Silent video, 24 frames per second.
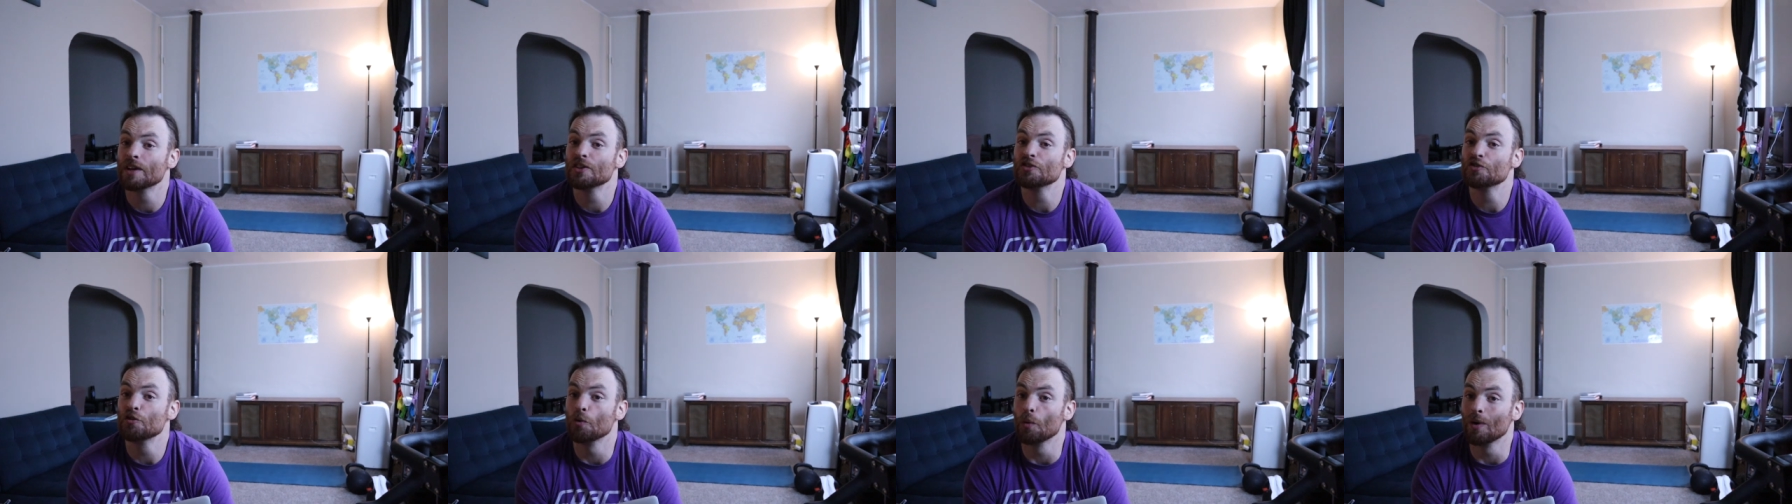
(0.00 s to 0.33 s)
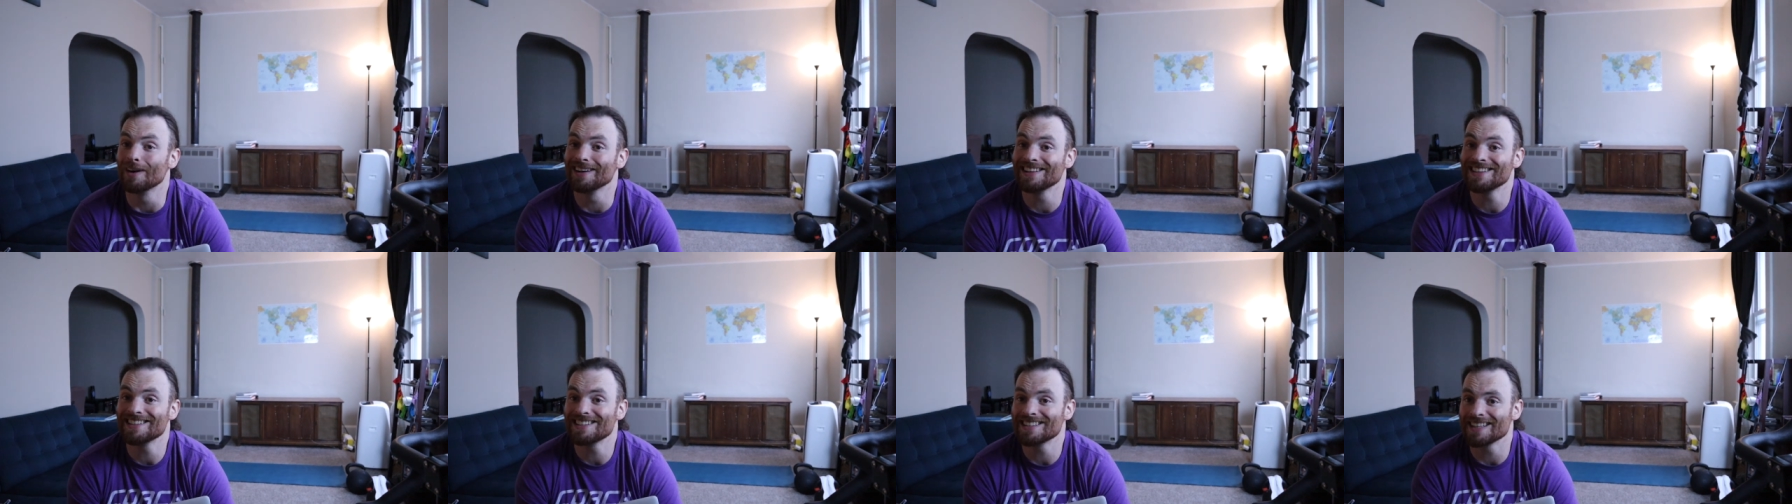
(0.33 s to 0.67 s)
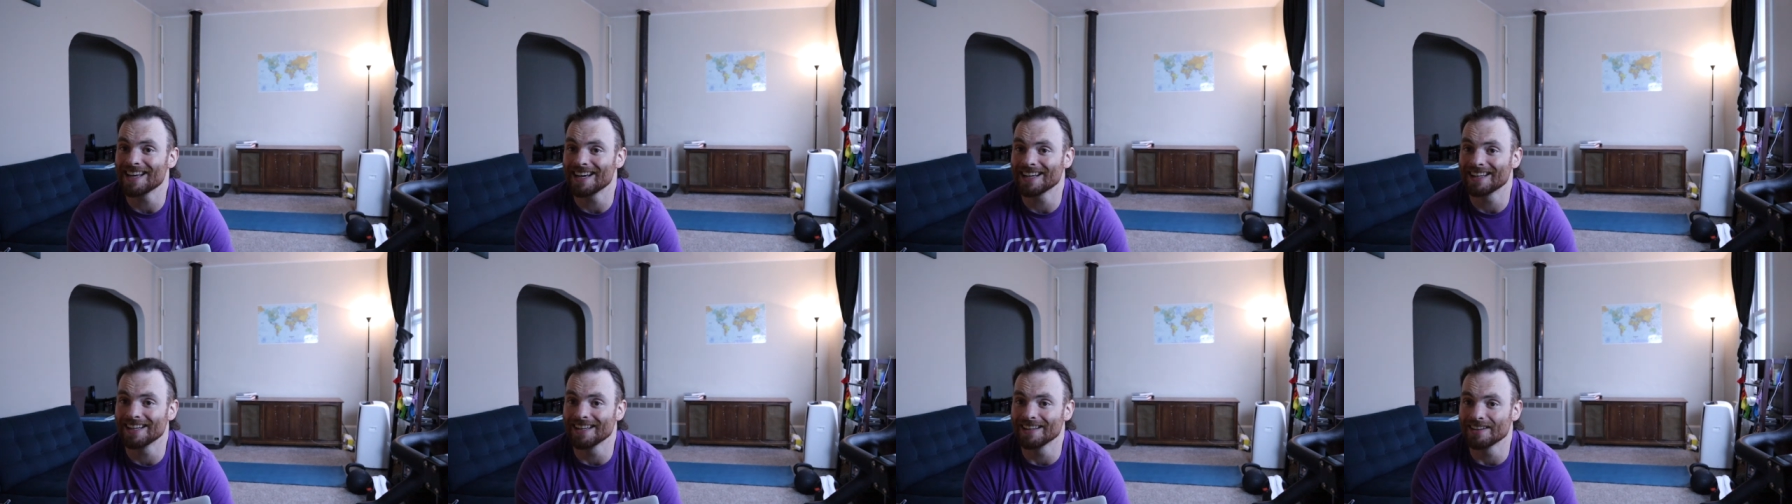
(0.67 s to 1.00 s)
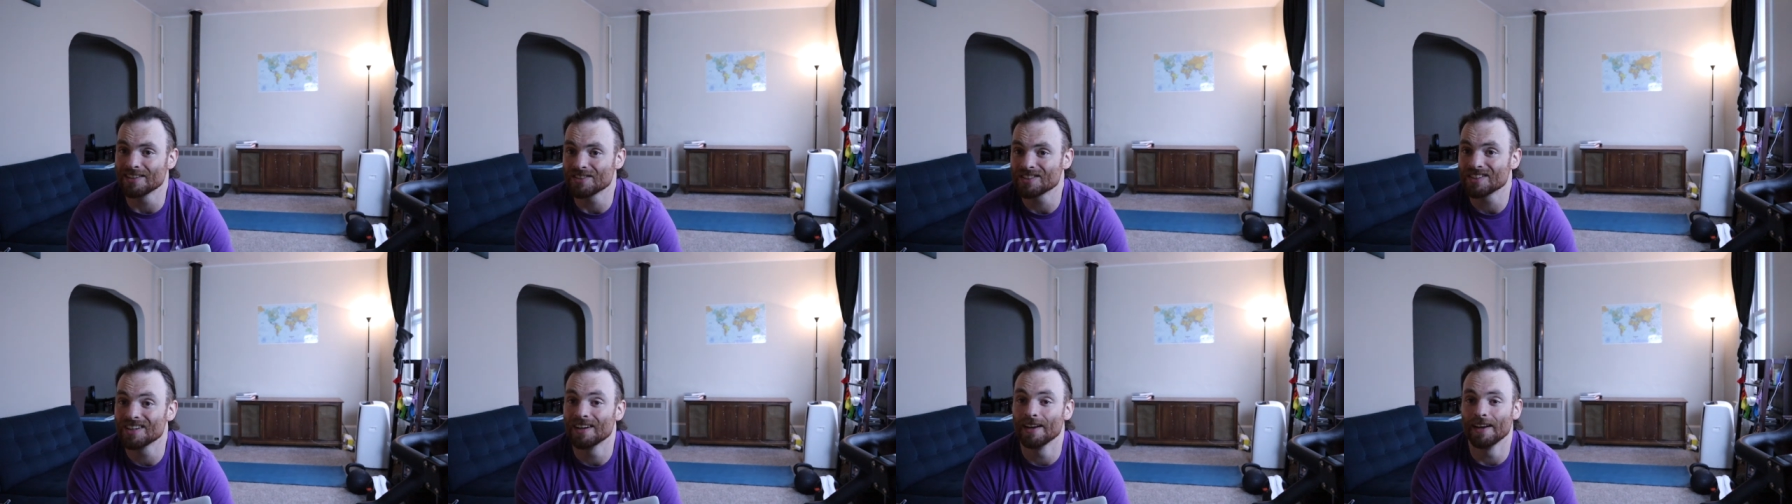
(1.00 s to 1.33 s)
20
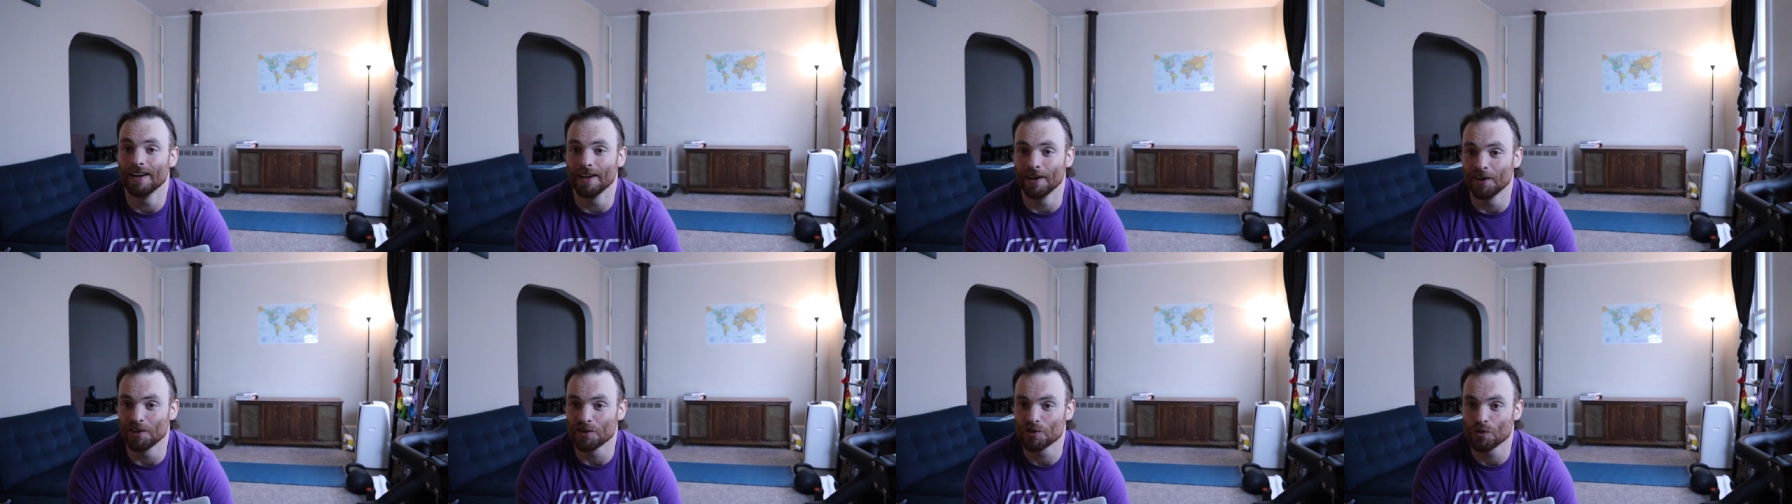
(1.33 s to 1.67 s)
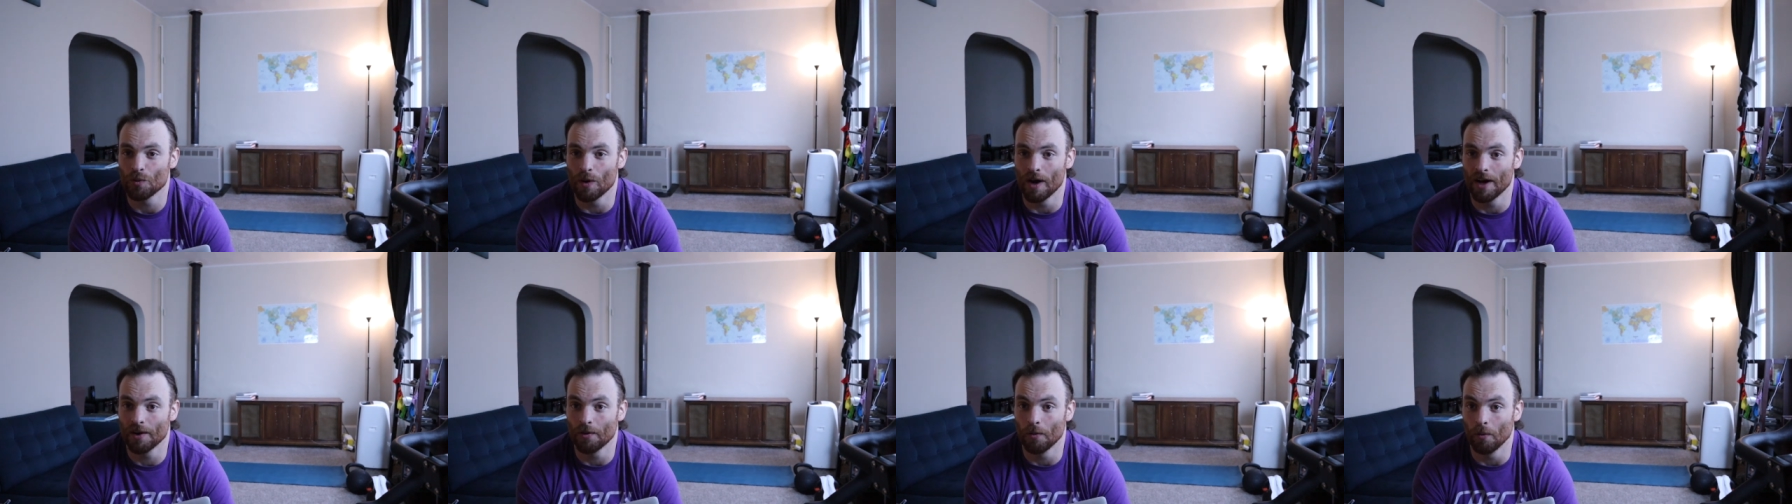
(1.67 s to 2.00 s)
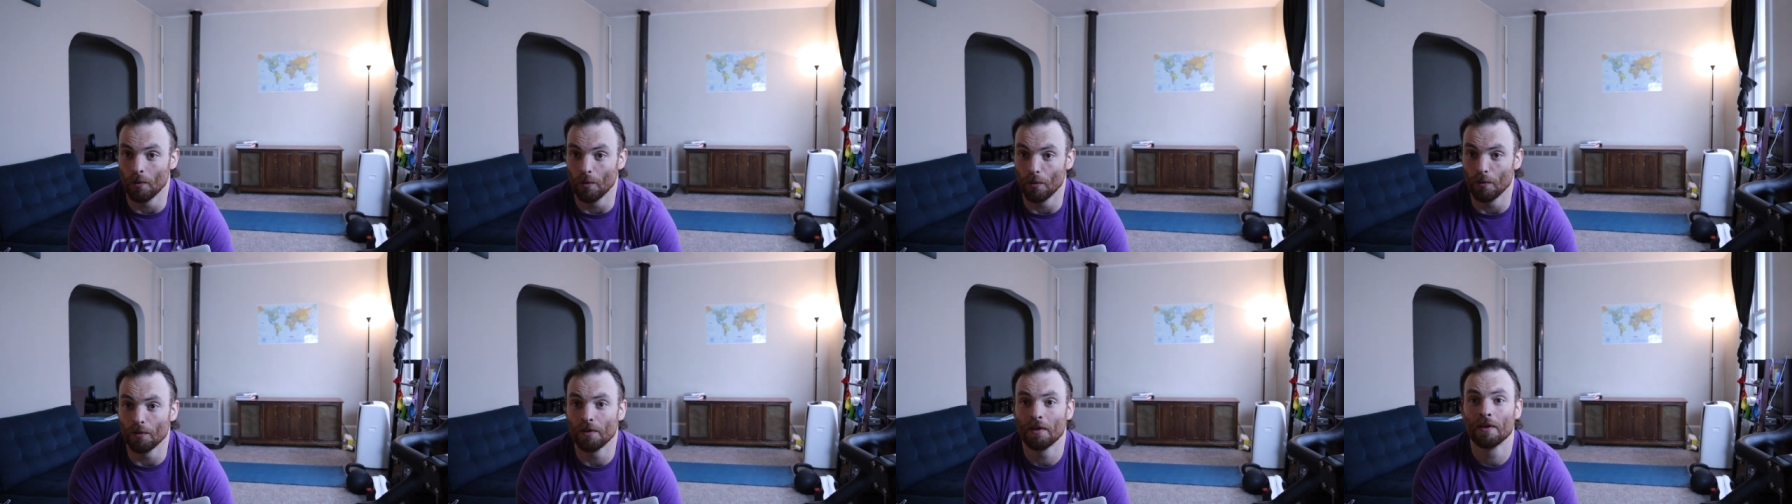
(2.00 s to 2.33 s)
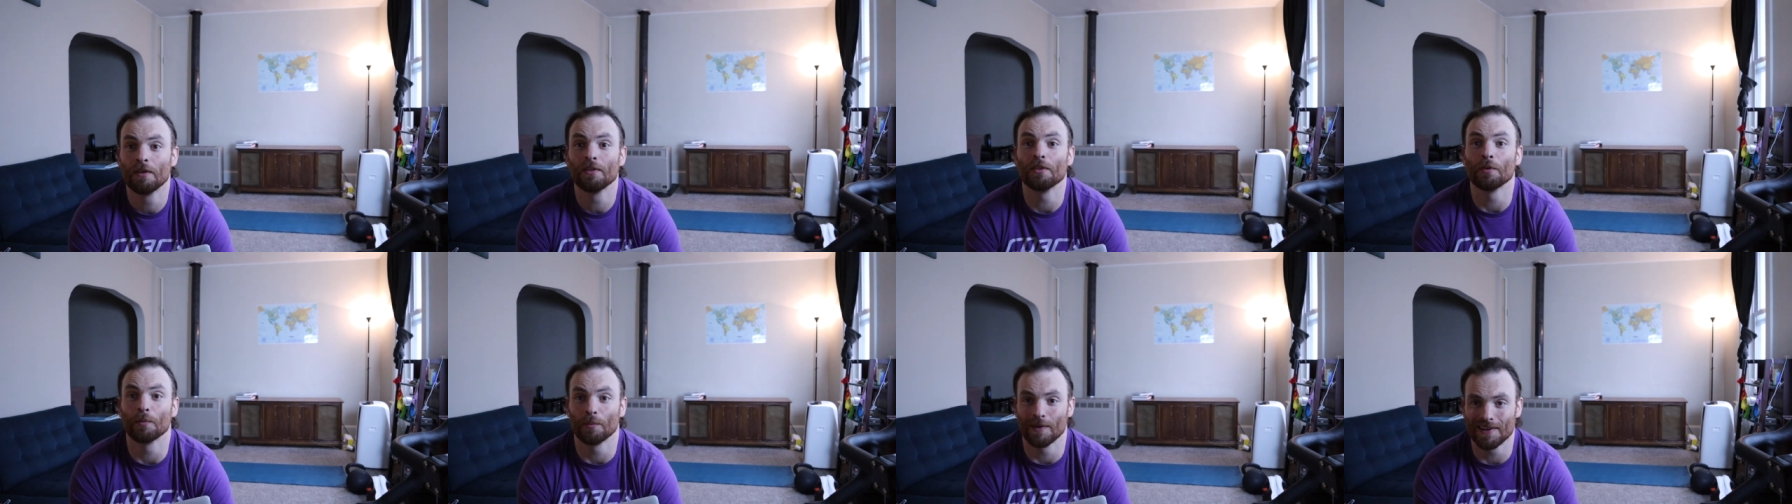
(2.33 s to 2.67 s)
seconds, air squat hold
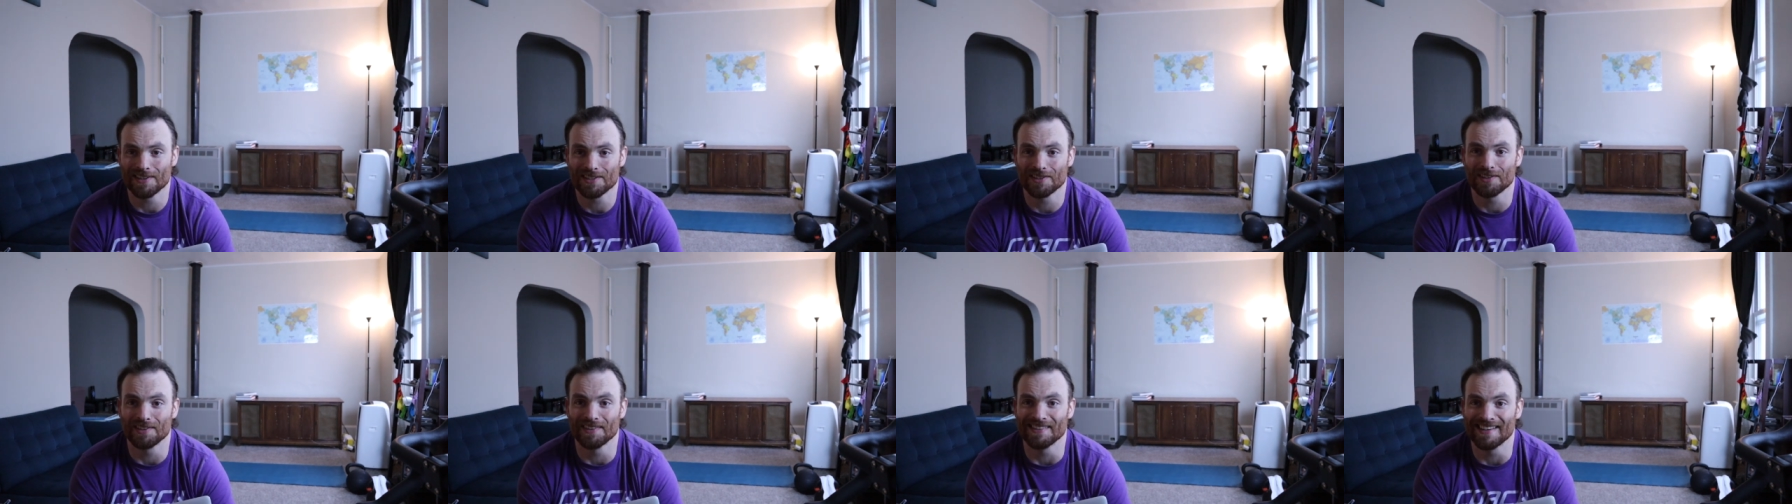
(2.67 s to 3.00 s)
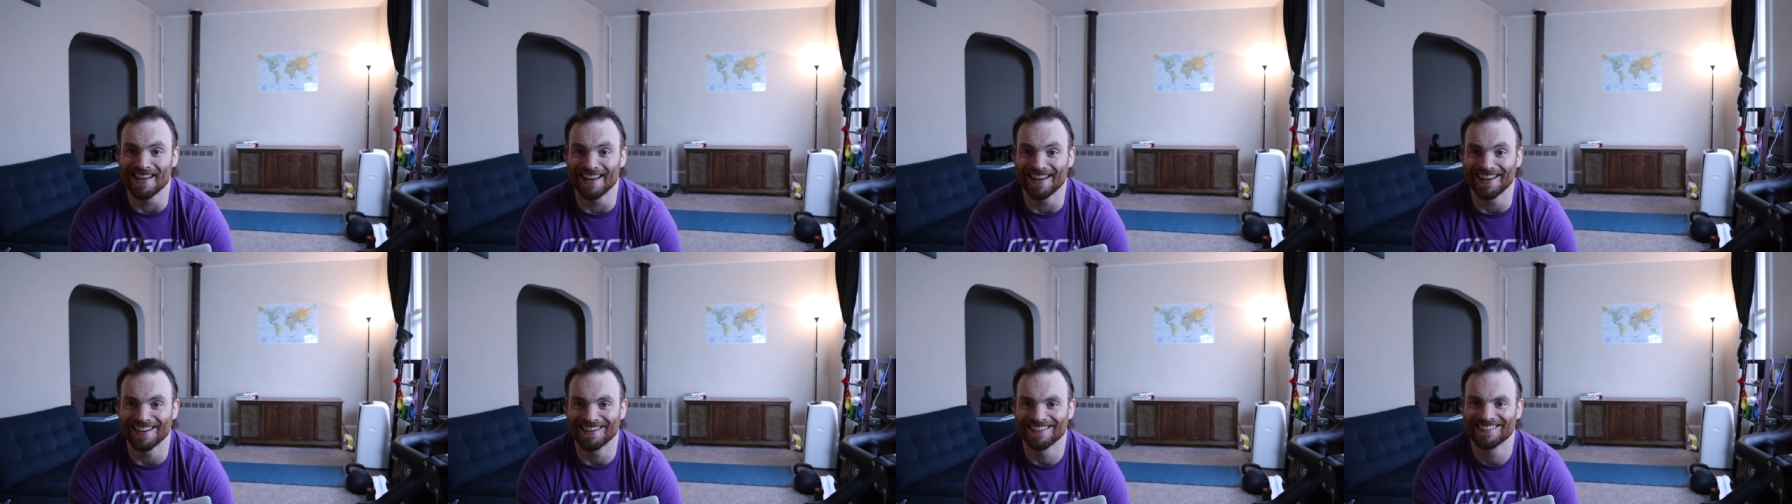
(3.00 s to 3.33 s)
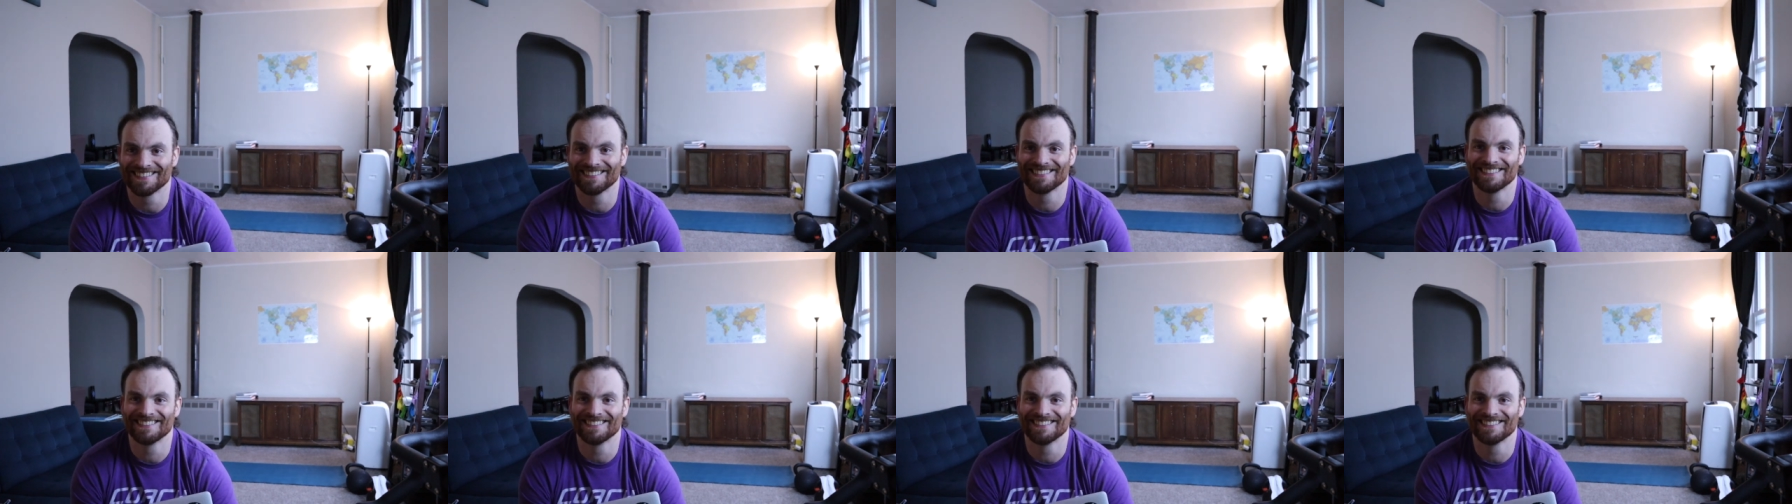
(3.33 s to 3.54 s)
the rest of the day.